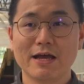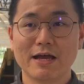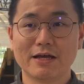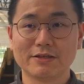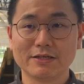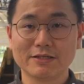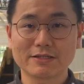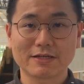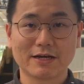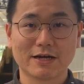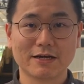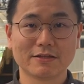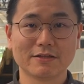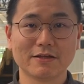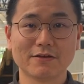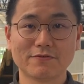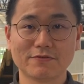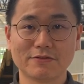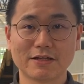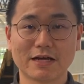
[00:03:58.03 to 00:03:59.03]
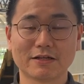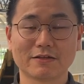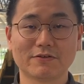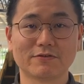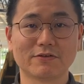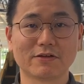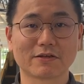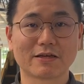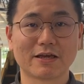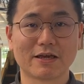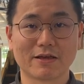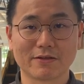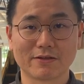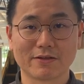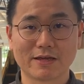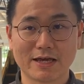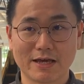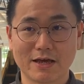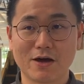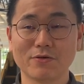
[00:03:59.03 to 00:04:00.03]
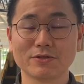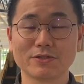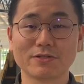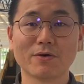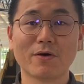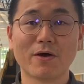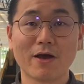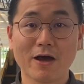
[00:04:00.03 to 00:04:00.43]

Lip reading: And this kind of networking can also